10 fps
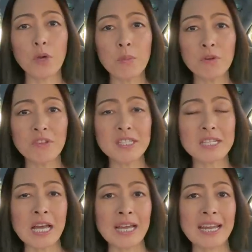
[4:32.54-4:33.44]
we move
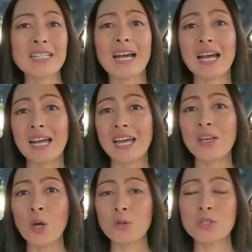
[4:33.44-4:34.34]
inside,
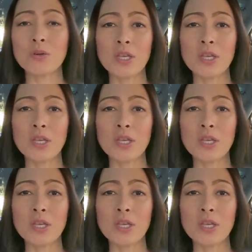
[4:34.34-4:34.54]
I also